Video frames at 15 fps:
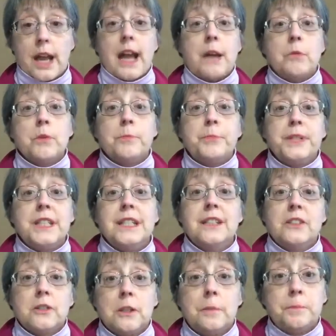I would
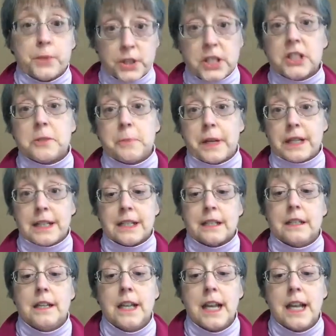participate in.